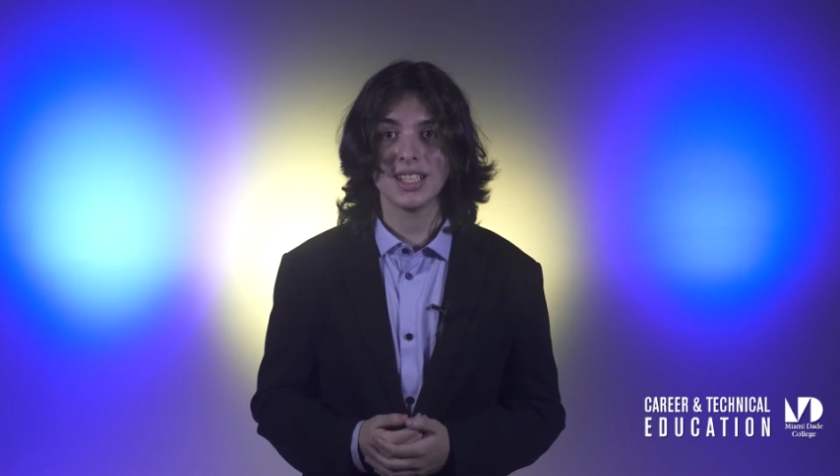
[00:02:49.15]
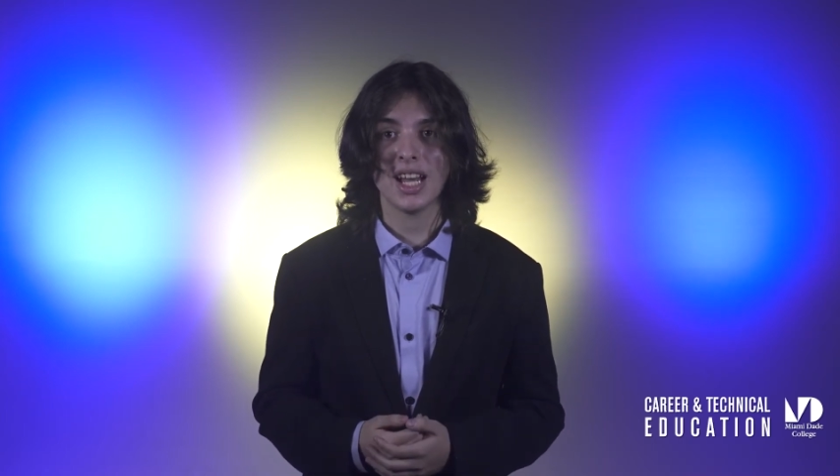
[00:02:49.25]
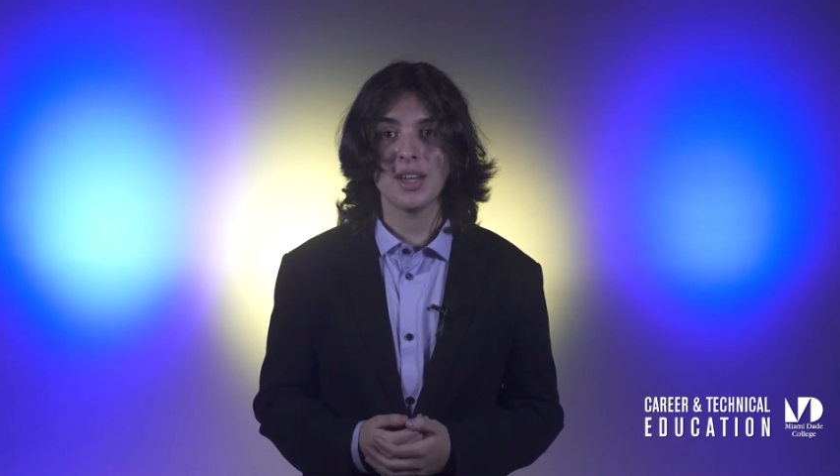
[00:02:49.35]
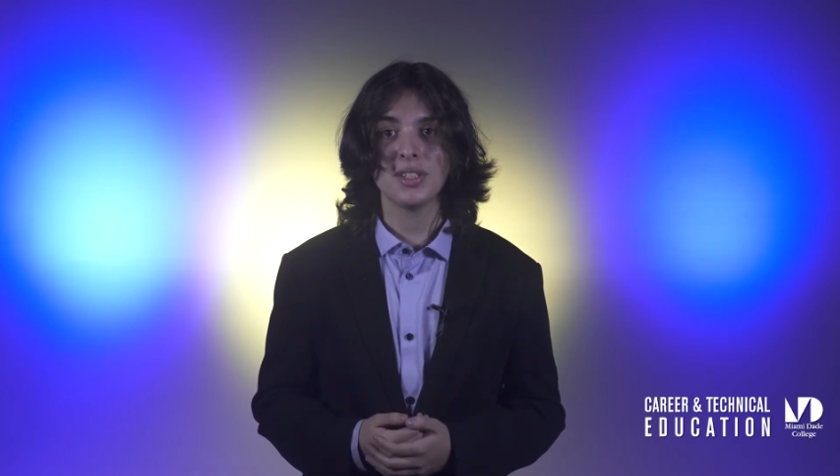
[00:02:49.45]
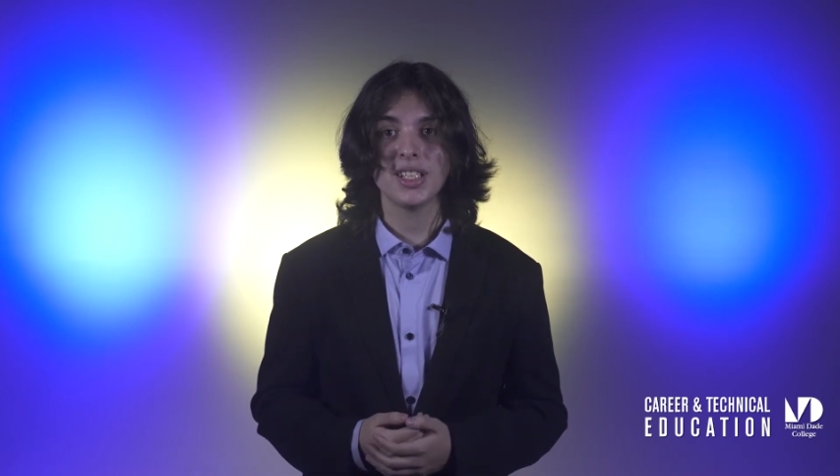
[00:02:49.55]

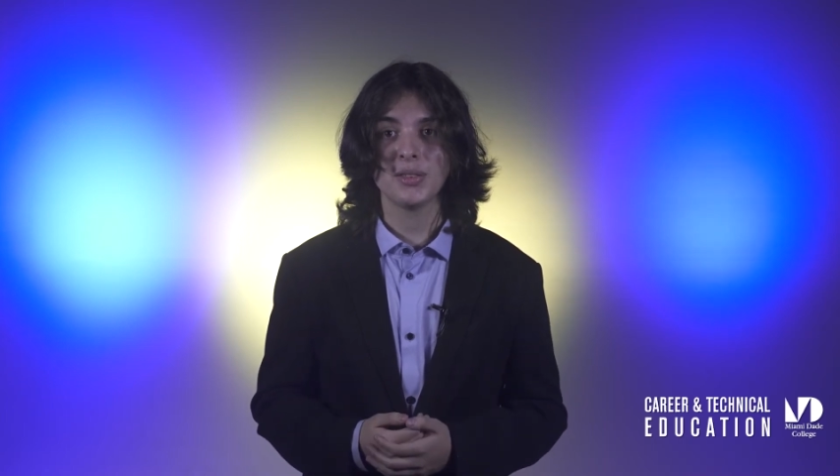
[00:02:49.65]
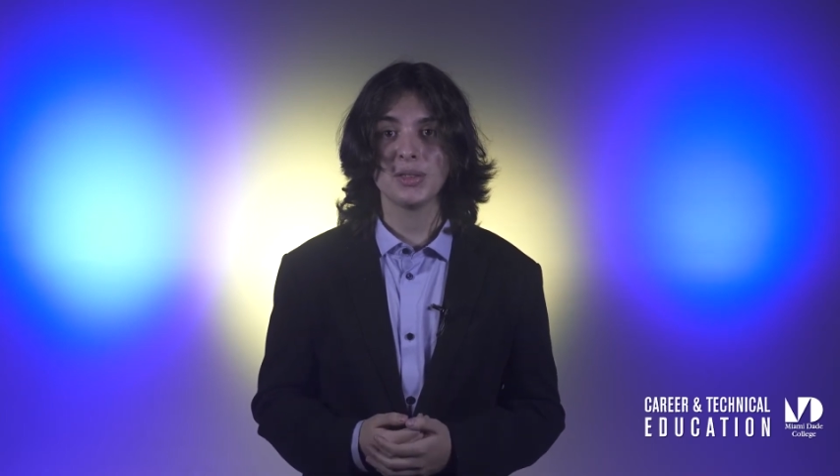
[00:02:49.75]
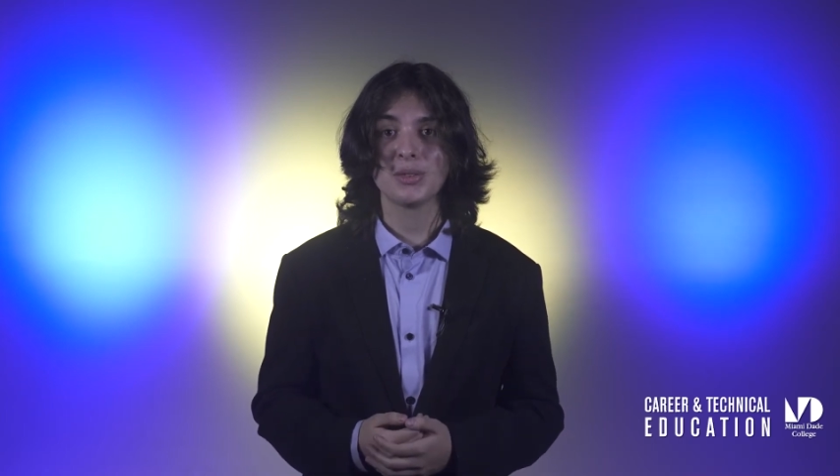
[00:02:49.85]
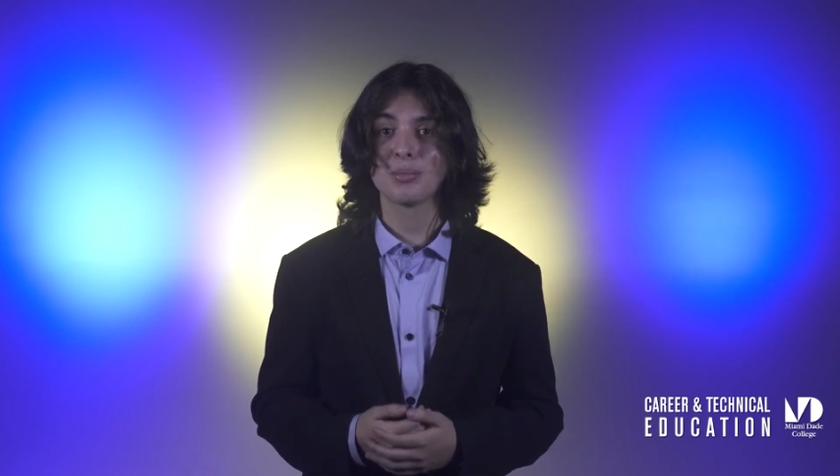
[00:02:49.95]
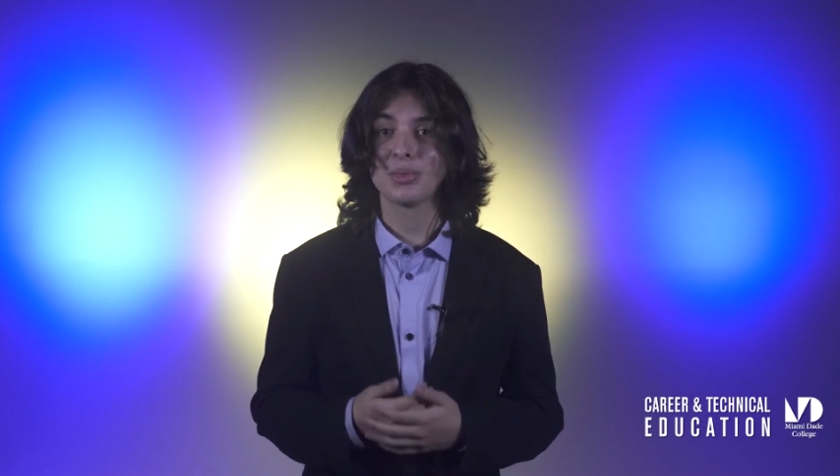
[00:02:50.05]
I believe
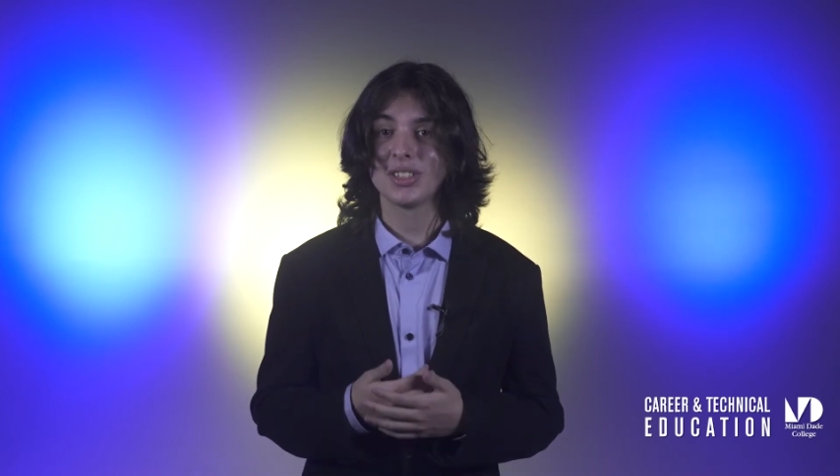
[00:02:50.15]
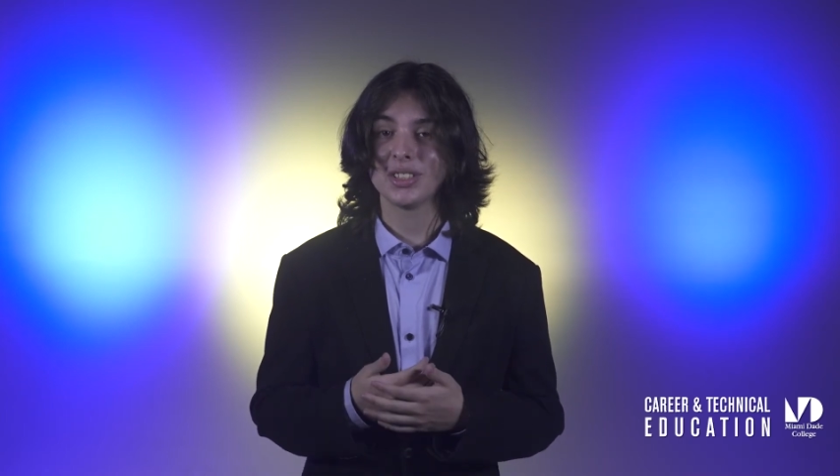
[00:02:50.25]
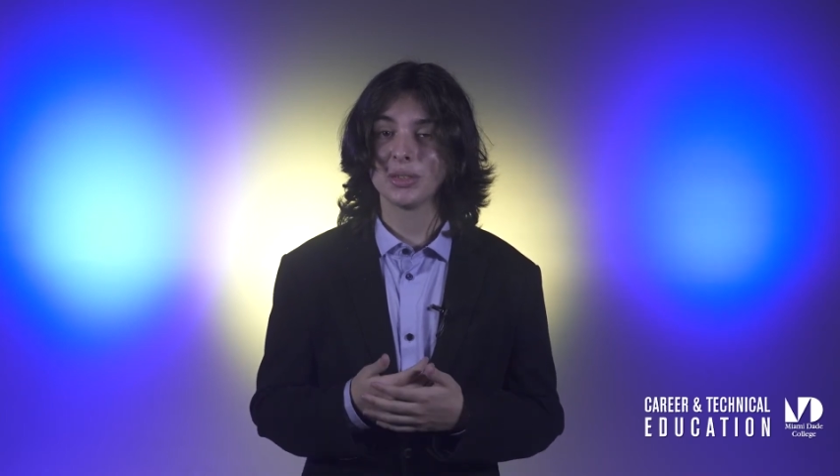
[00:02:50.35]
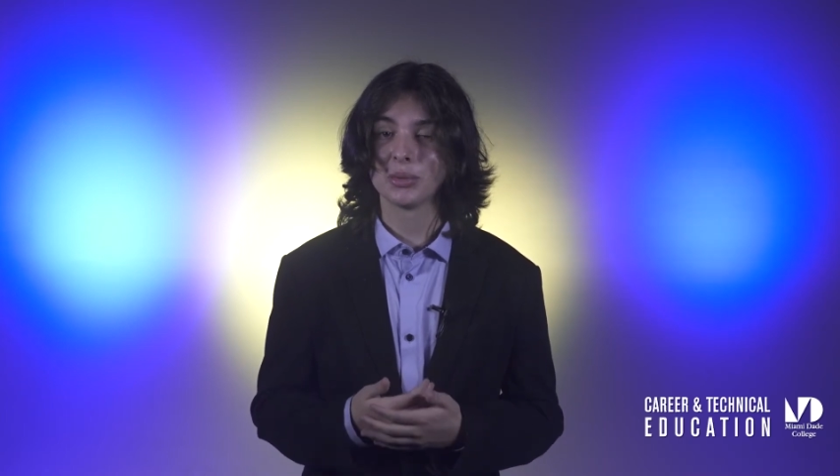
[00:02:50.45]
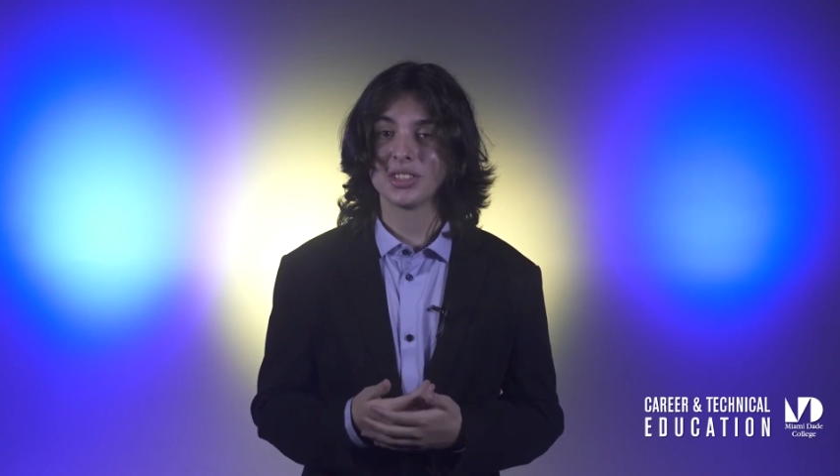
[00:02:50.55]
if you put in
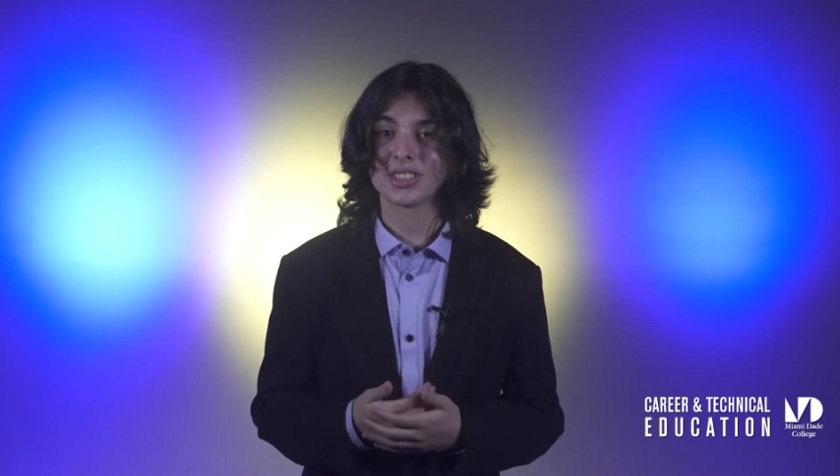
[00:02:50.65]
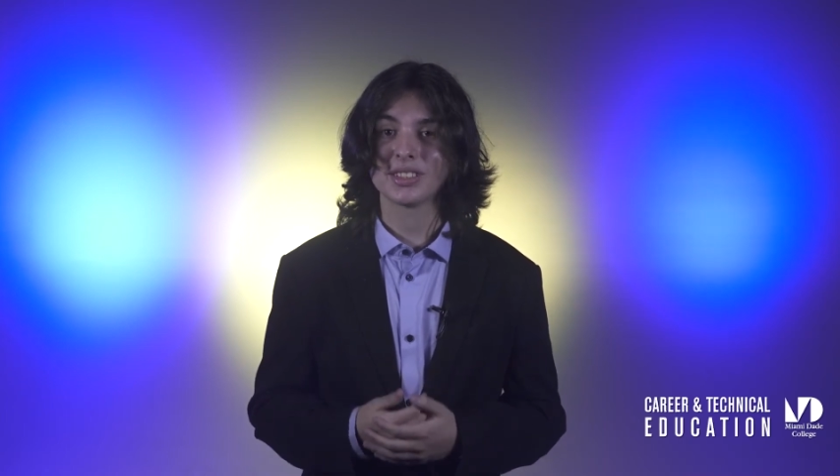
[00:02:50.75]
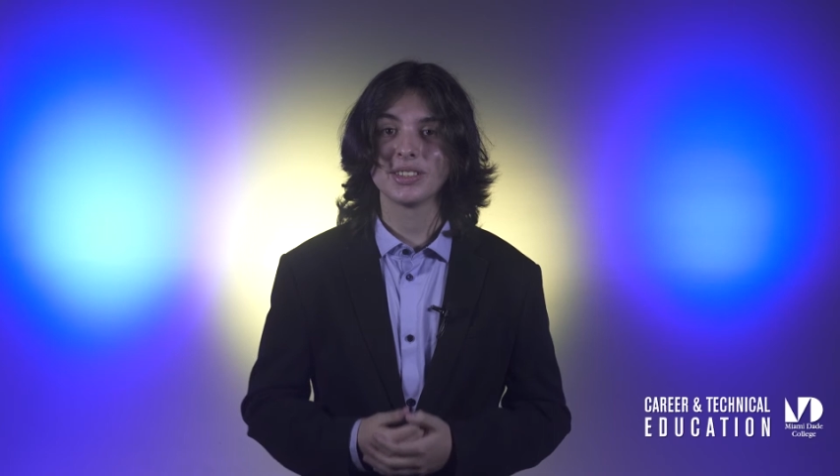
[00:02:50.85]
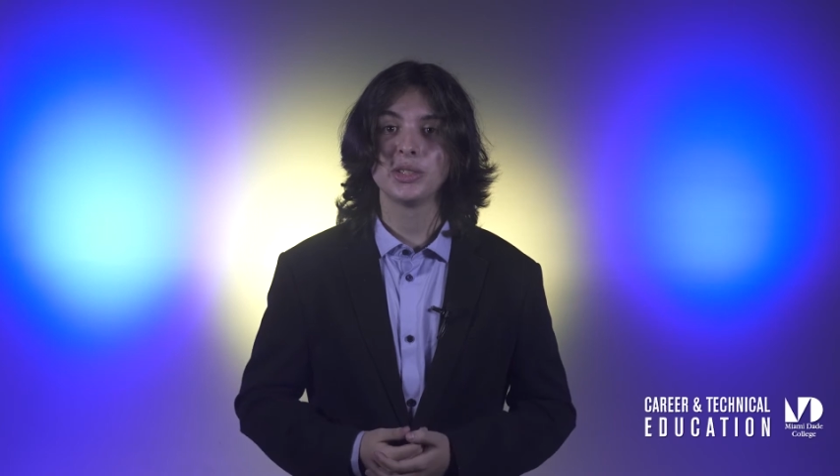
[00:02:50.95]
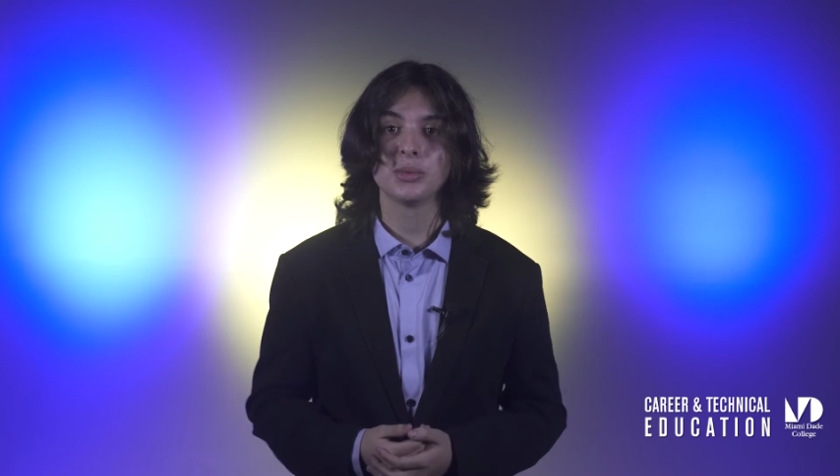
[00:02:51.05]
the work,
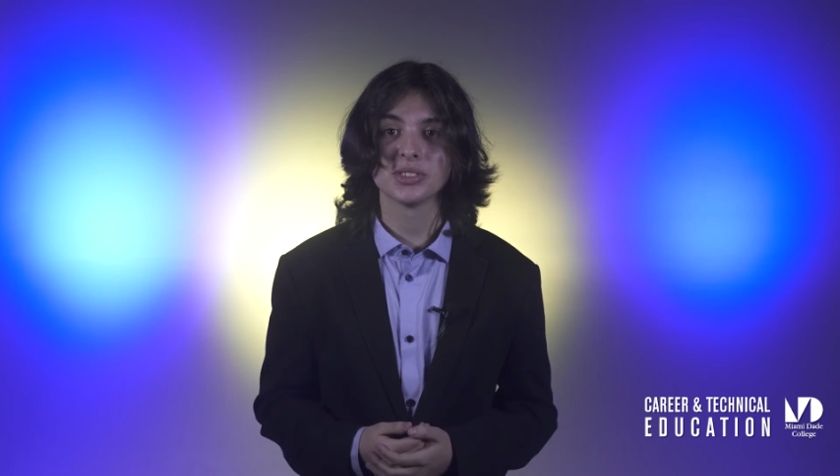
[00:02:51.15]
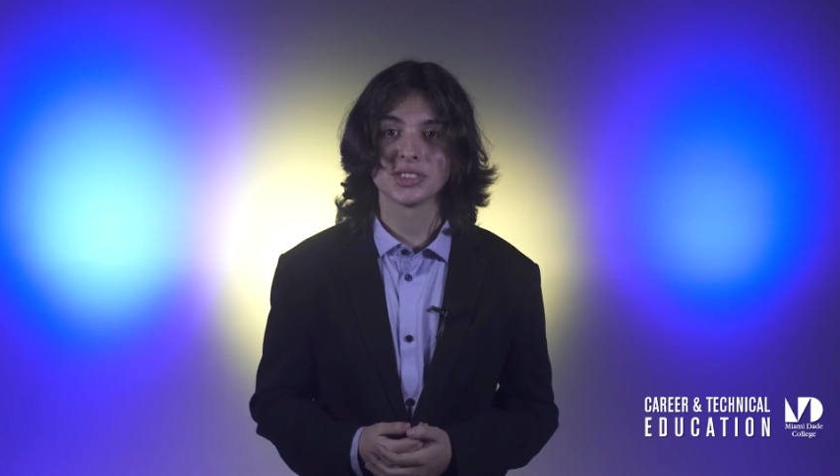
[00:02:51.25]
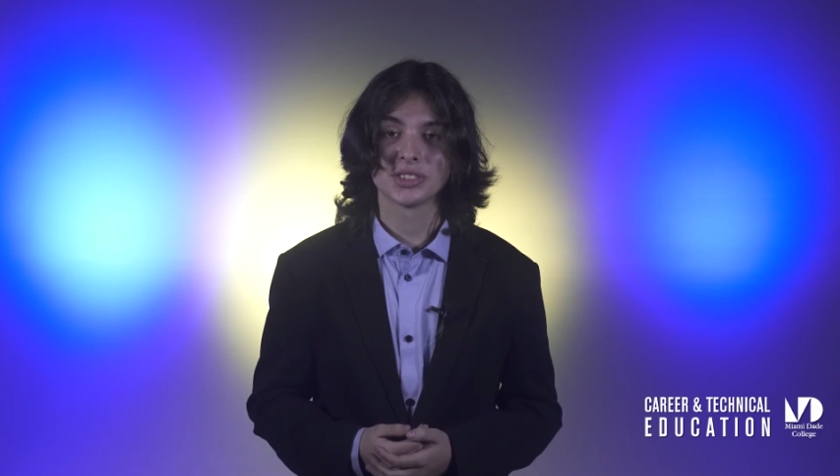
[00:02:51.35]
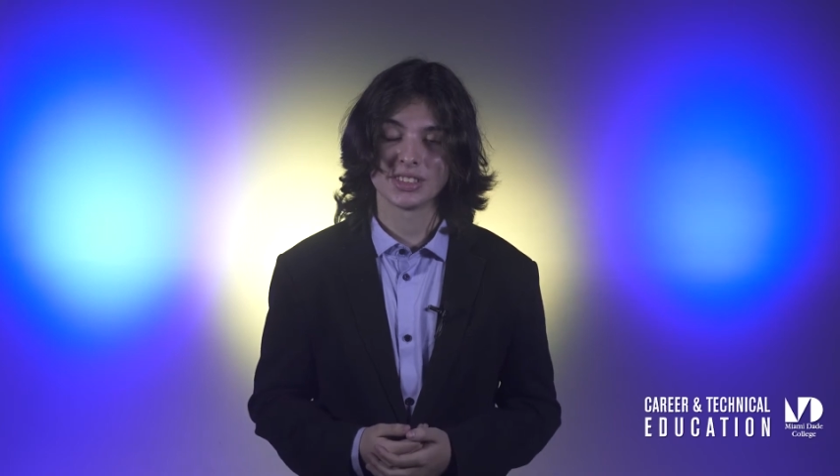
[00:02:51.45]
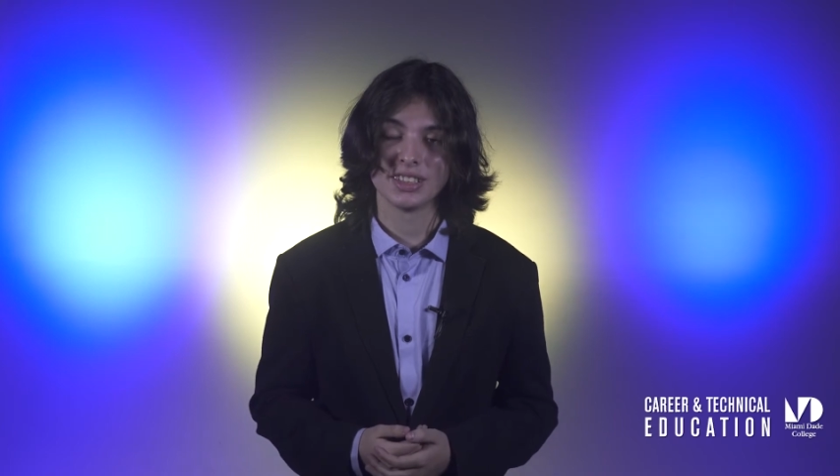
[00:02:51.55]
you will
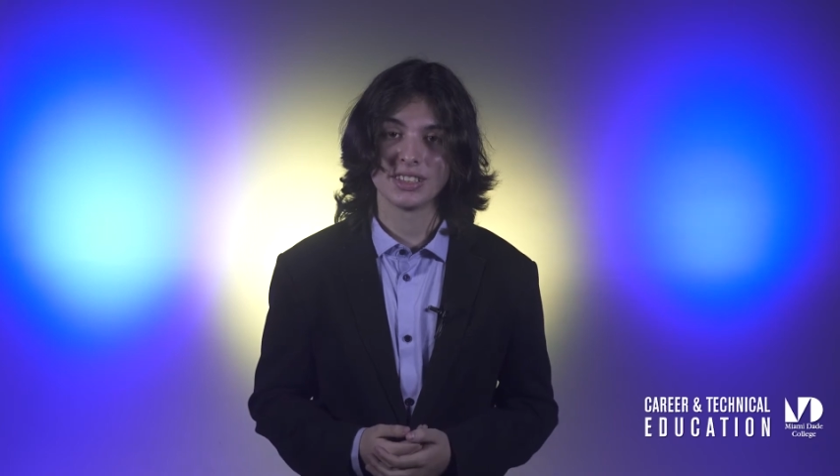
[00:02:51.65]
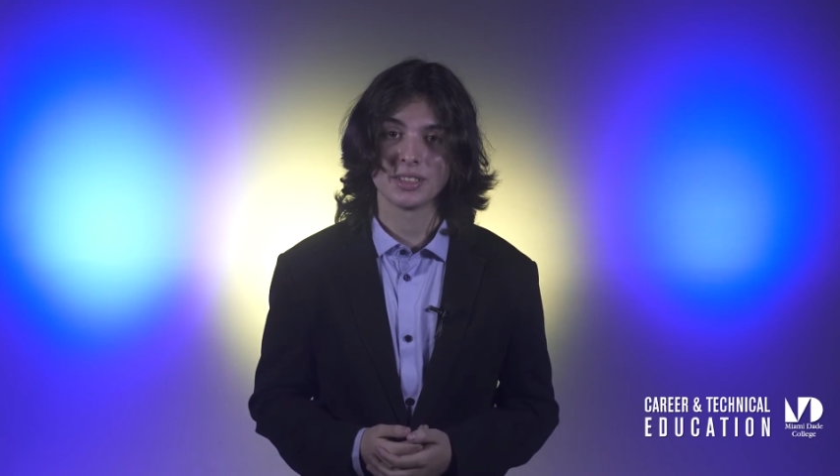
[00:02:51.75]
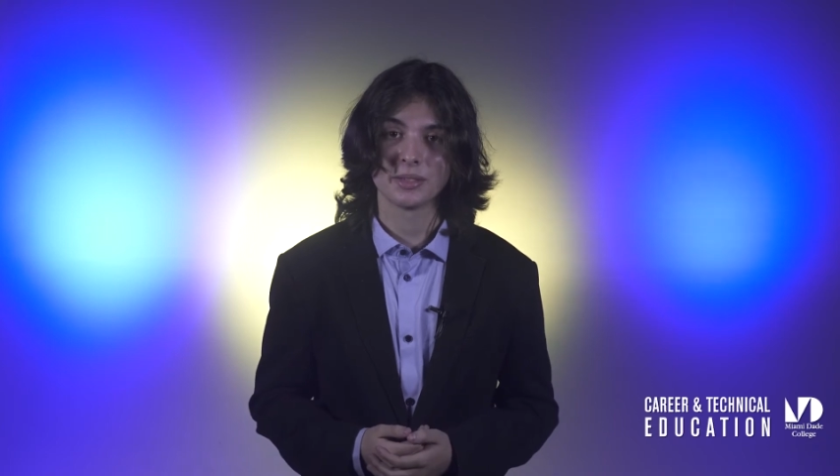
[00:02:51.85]
succeed.